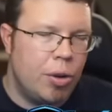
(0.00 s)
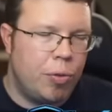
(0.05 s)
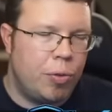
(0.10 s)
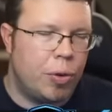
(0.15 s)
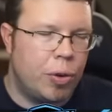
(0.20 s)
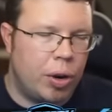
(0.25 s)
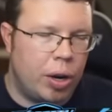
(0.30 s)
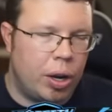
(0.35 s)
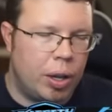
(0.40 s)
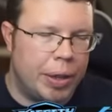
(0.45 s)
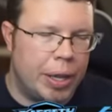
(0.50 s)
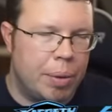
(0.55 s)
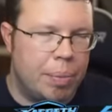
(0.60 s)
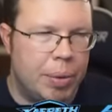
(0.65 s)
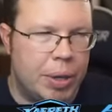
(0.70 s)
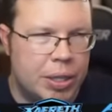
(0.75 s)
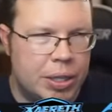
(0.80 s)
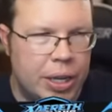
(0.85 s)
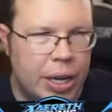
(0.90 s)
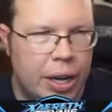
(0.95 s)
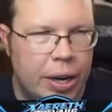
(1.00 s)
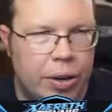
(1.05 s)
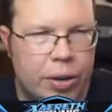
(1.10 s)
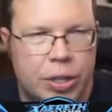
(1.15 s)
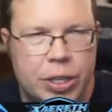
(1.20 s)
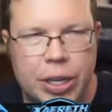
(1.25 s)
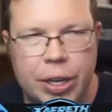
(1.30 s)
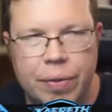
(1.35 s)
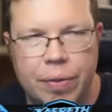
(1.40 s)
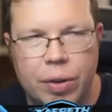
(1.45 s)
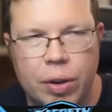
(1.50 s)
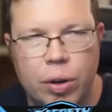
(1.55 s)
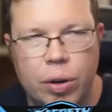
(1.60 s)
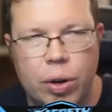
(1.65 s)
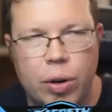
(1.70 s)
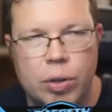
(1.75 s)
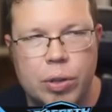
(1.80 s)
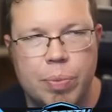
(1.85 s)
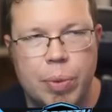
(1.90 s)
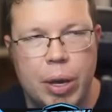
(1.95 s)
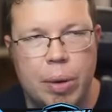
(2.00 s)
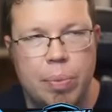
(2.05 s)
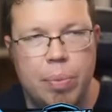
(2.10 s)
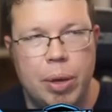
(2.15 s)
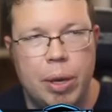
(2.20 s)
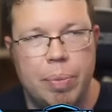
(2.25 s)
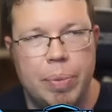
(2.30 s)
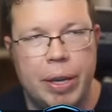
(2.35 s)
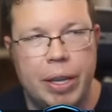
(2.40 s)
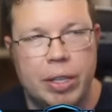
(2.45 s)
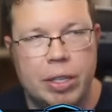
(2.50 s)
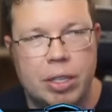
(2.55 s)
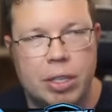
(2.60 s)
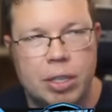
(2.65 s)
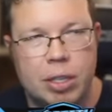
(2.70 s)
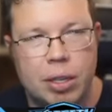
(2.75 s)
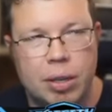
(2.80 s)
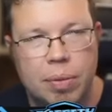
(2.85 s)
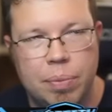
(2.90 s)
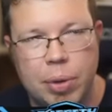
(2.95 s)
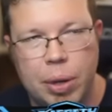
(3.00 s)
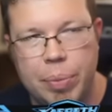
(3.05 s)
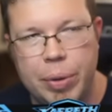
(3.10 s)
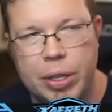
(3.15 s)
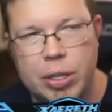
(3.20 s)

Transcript: for all that missed energy. Who knows, maybe it's